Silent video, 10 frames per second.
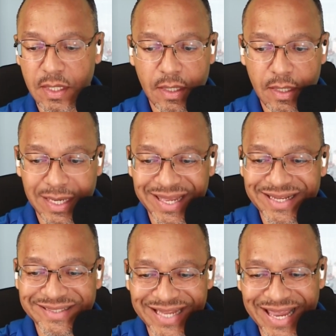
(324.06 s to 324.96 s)
It
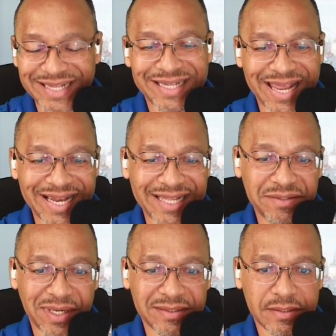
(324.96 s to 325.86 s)
is a daily
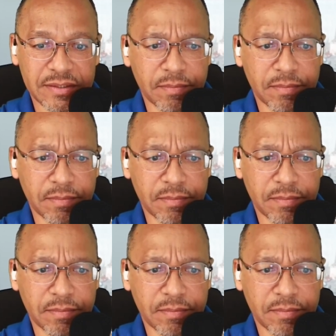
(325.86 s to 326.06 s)
transition,